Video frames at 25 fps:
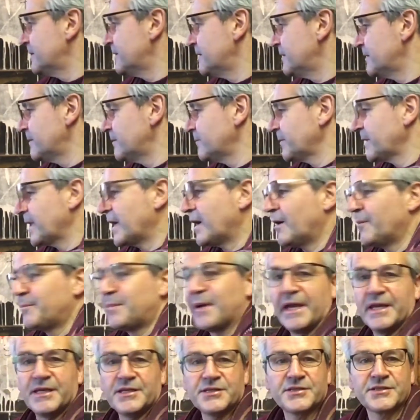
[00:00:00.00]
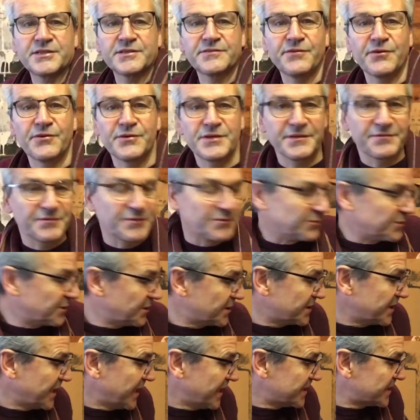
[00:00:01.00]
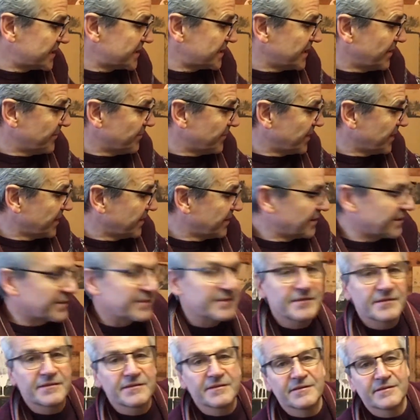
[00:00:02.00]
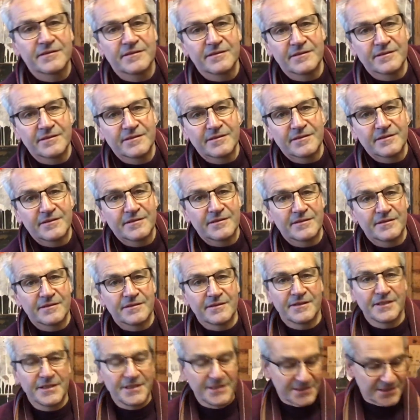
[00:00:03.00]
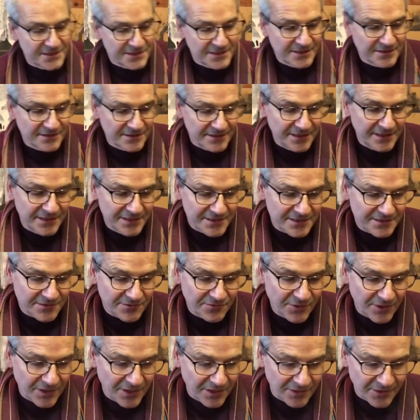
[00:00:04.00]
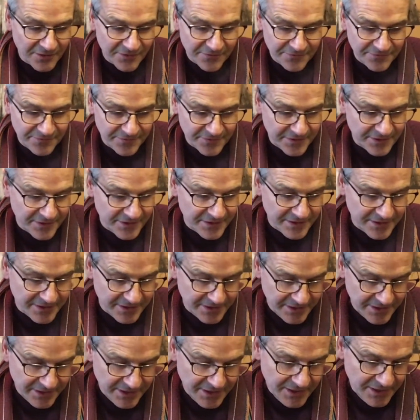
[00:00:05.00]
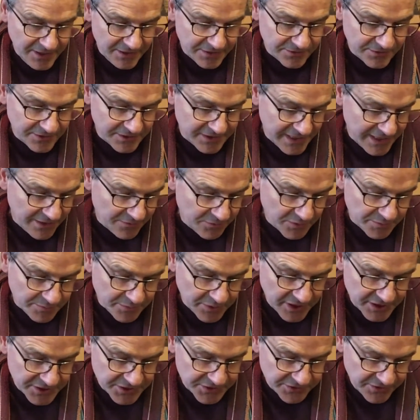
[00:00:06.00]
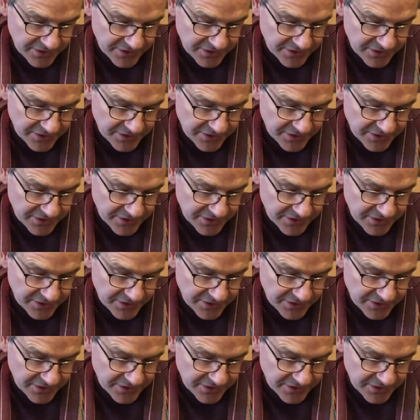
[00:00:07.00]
without a bench it's very difficult to test something that needs quite a lot of sort of downward pressure on